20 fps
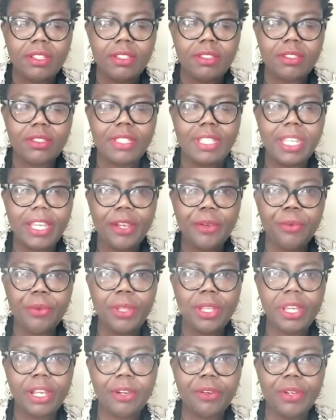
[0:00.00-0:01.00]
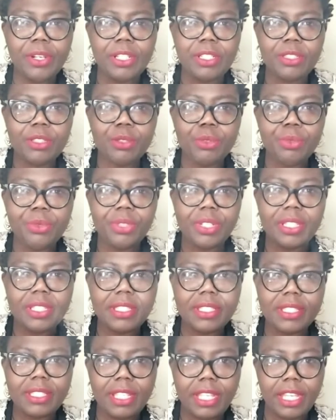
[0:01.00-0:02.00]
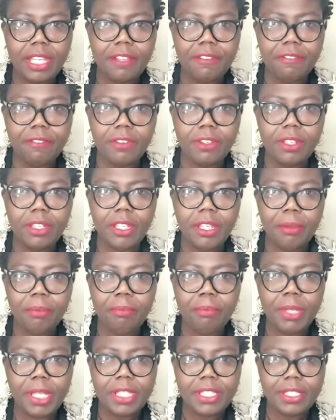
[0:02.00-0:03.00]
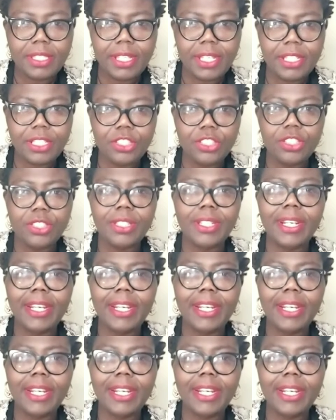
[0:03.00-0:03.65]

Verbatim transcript: today we are going to receive the message,